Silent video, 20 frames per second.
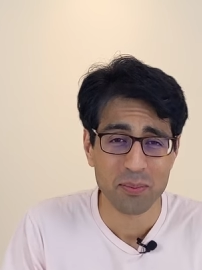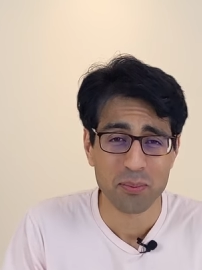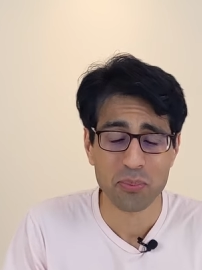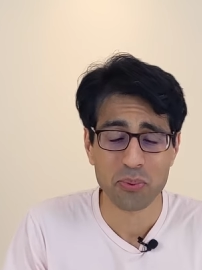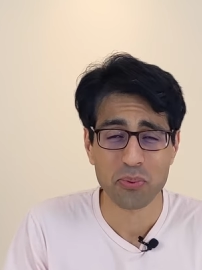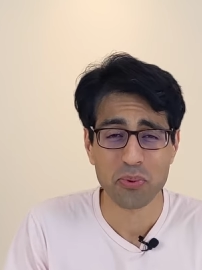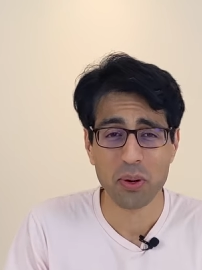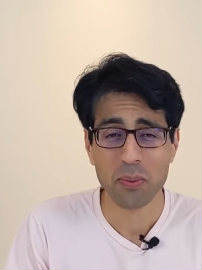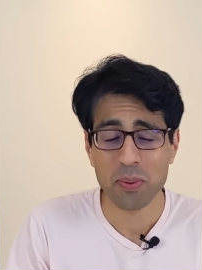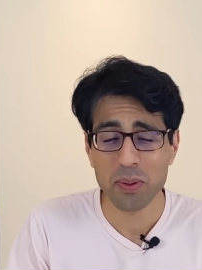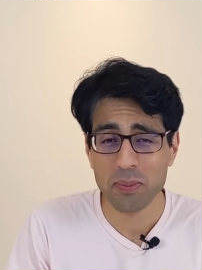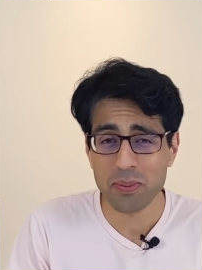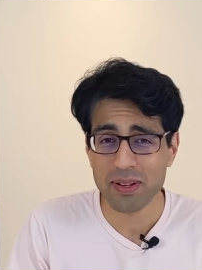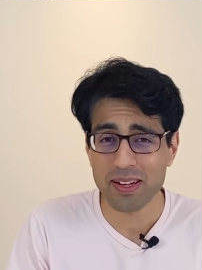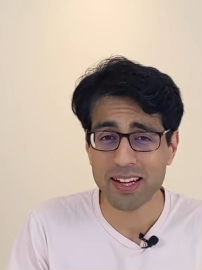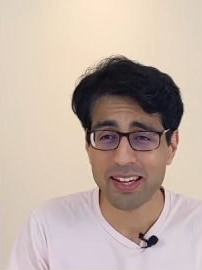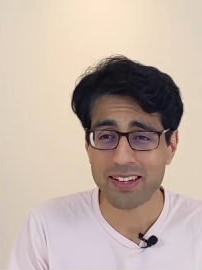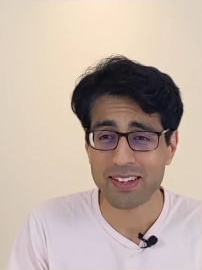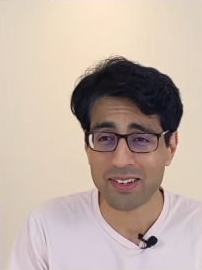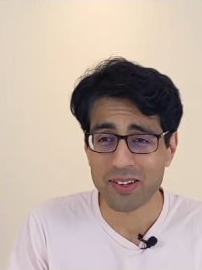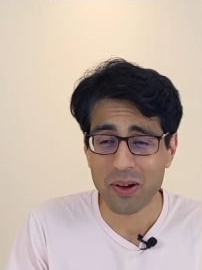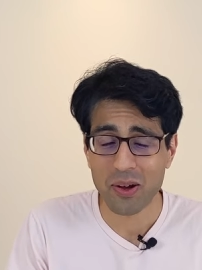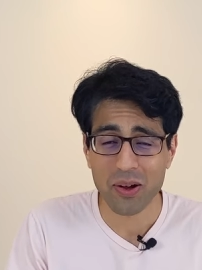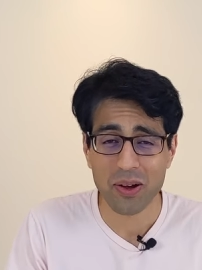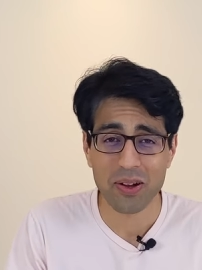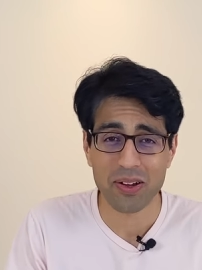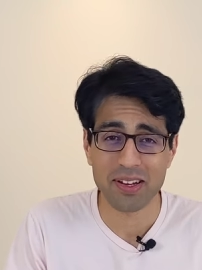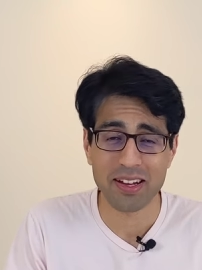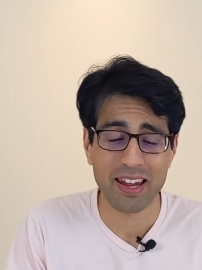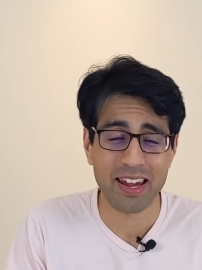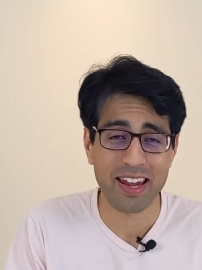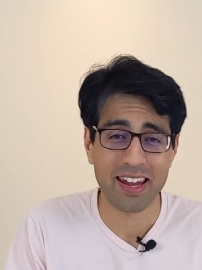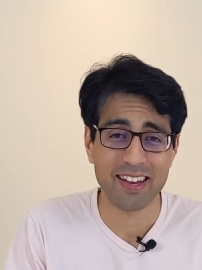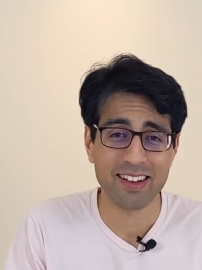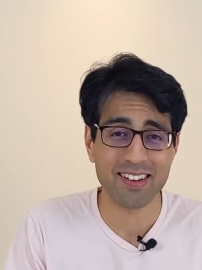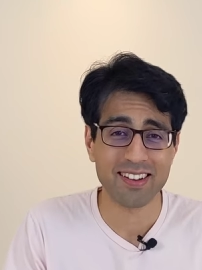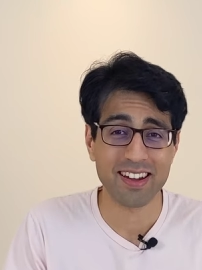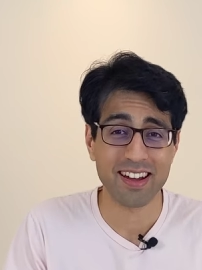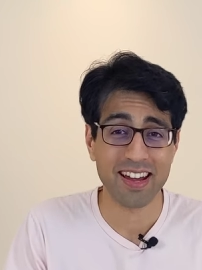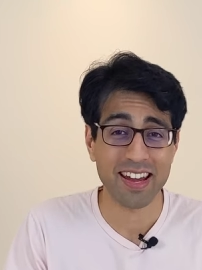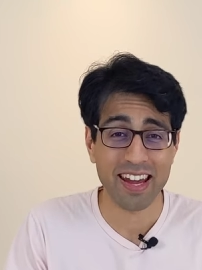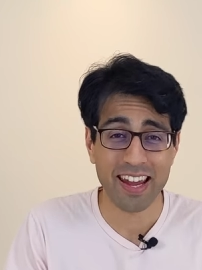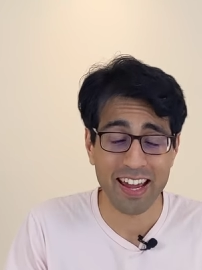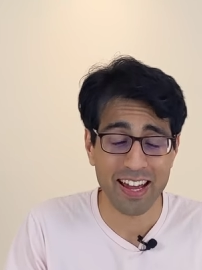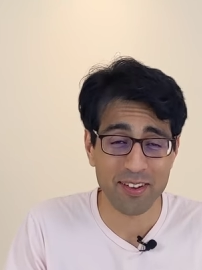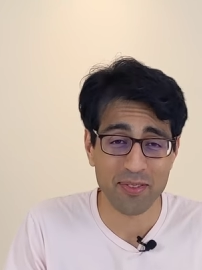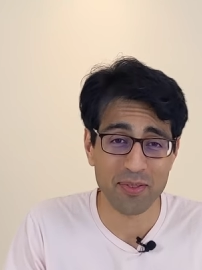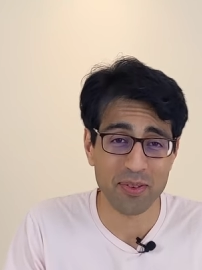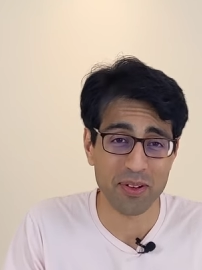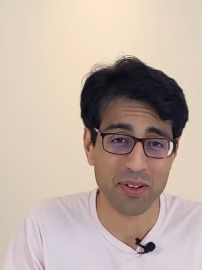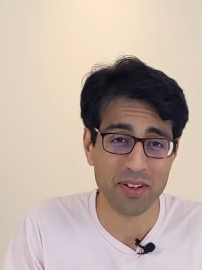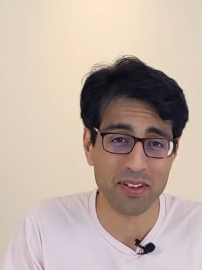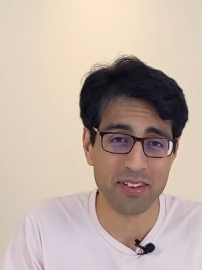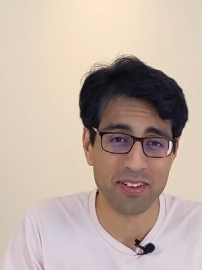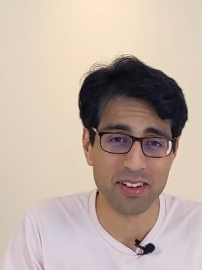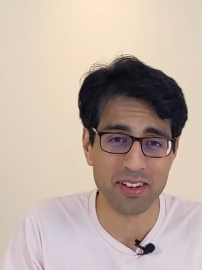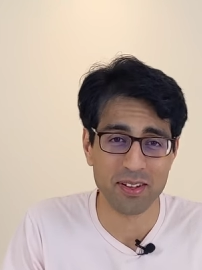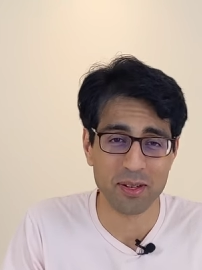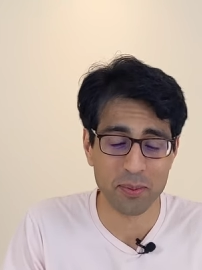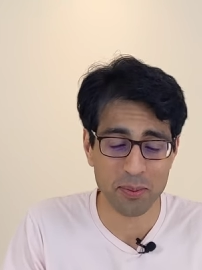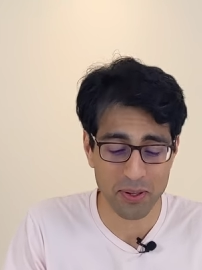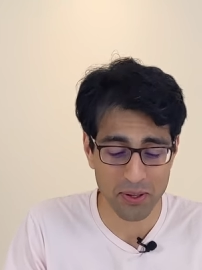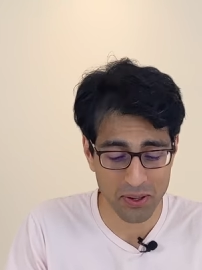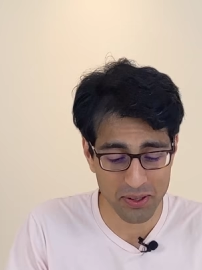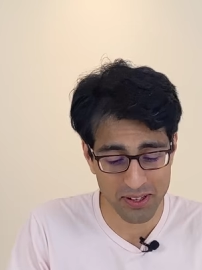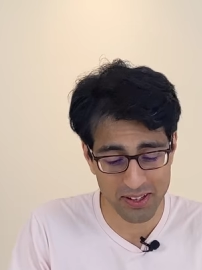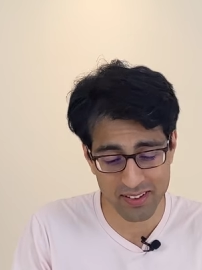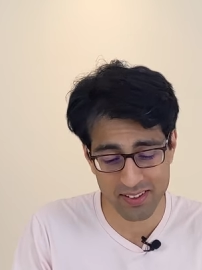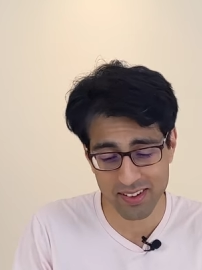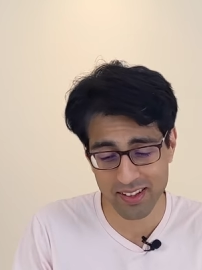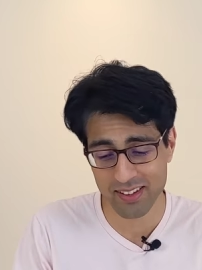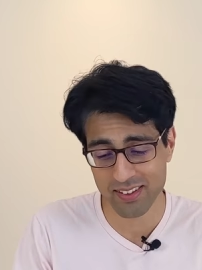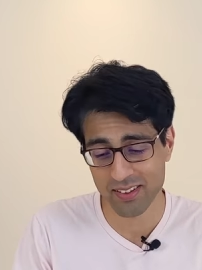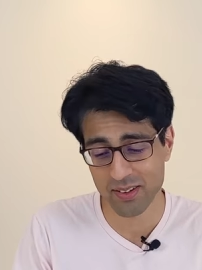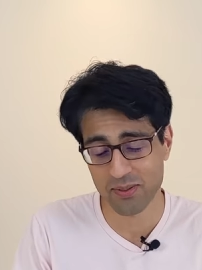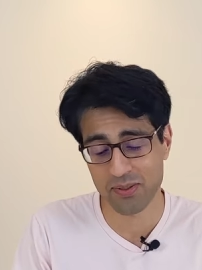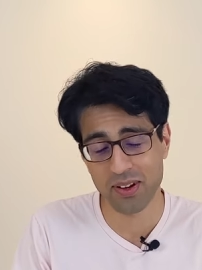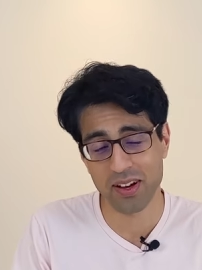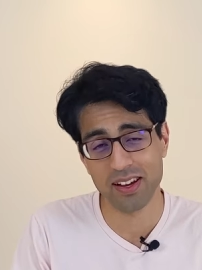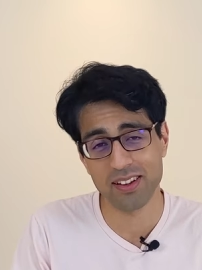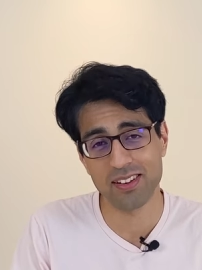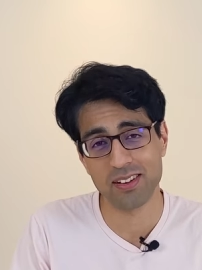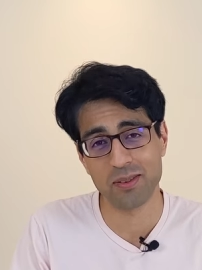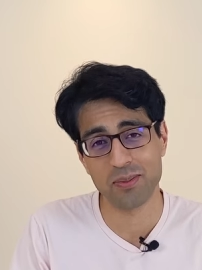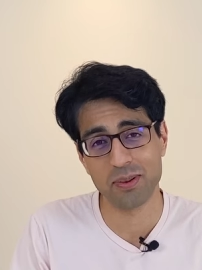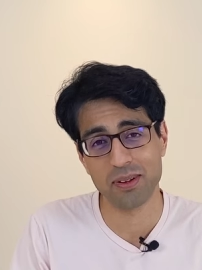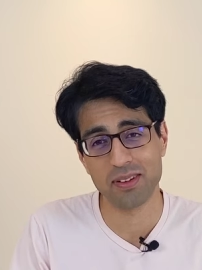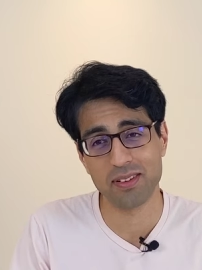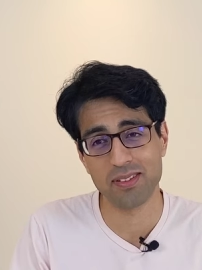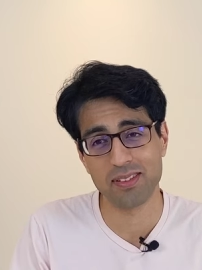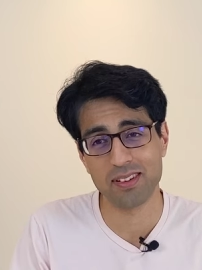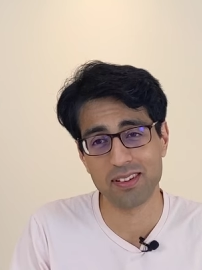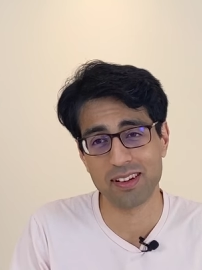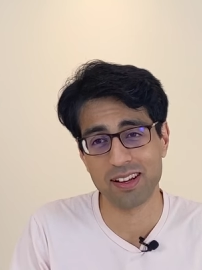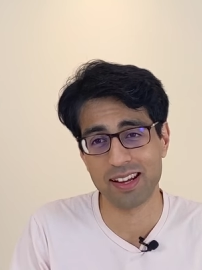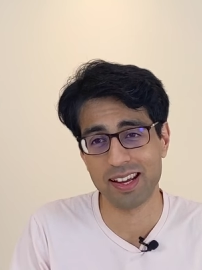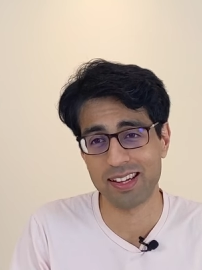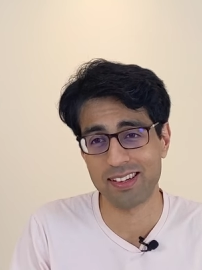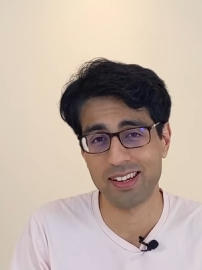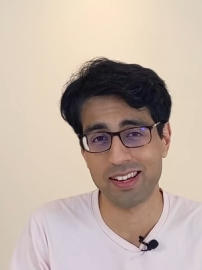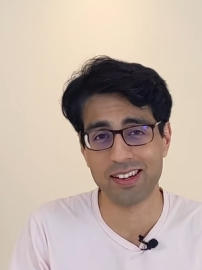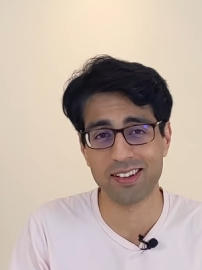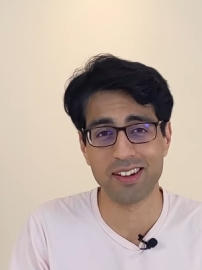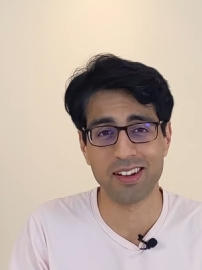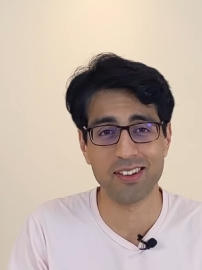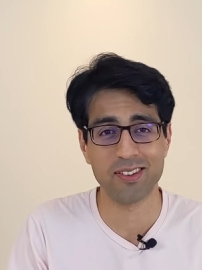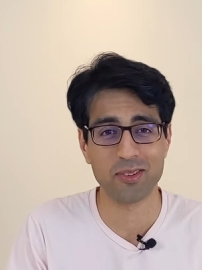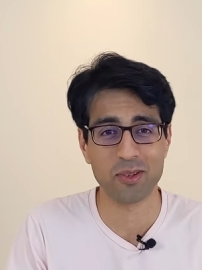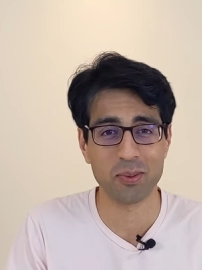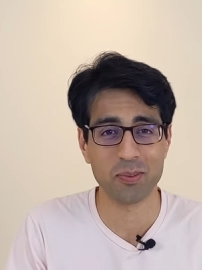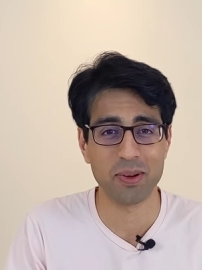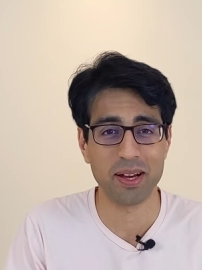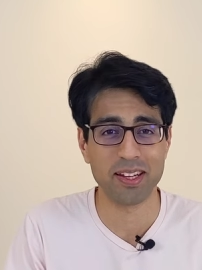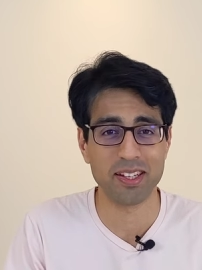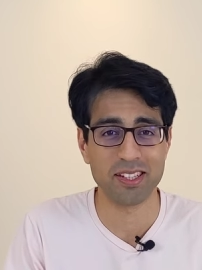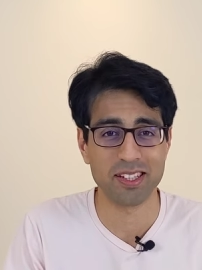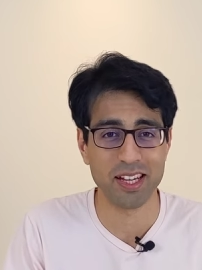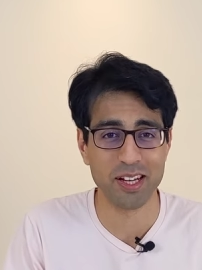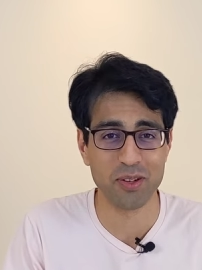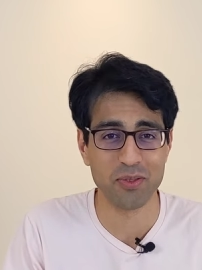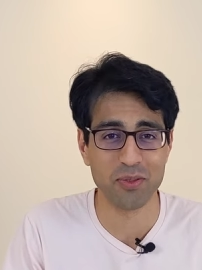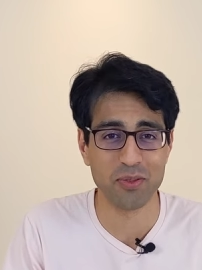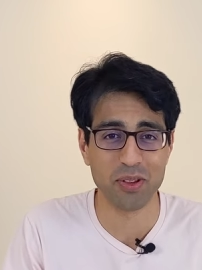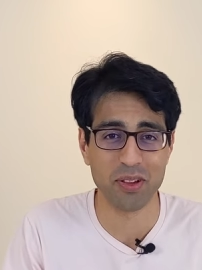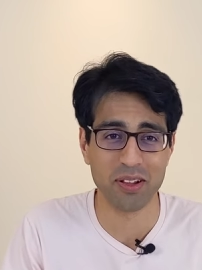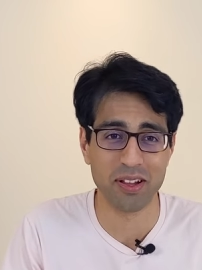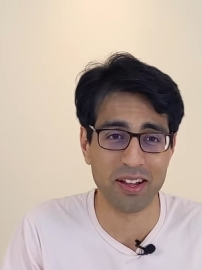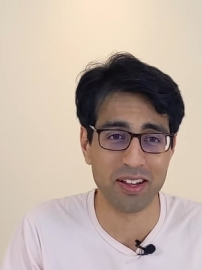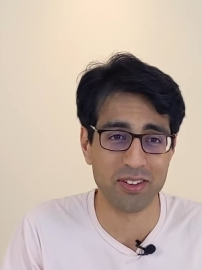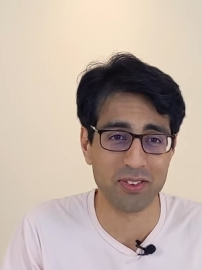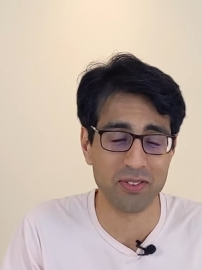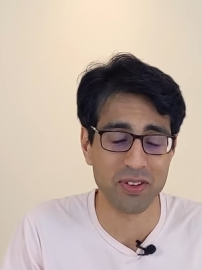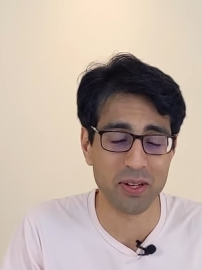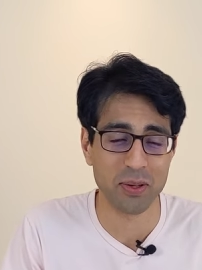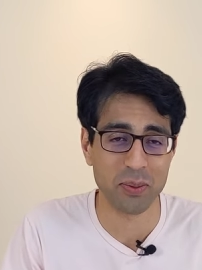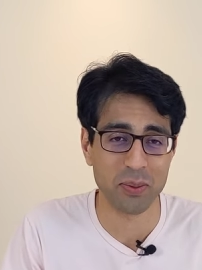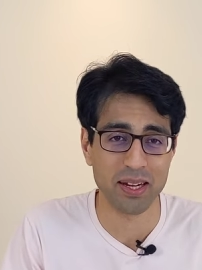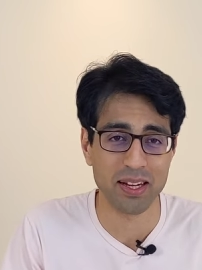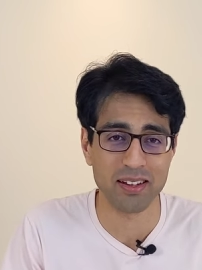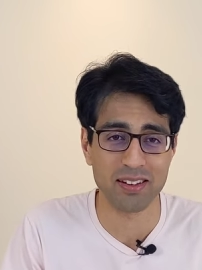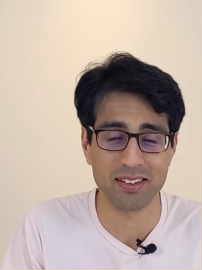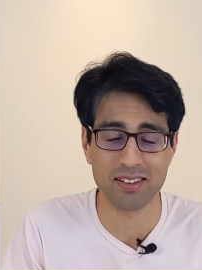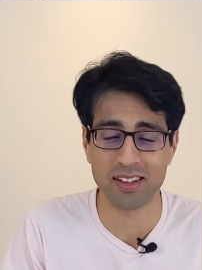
Probably not, and I haven't. To be honest, this device has been collecting dust on my shelf for the last few weeks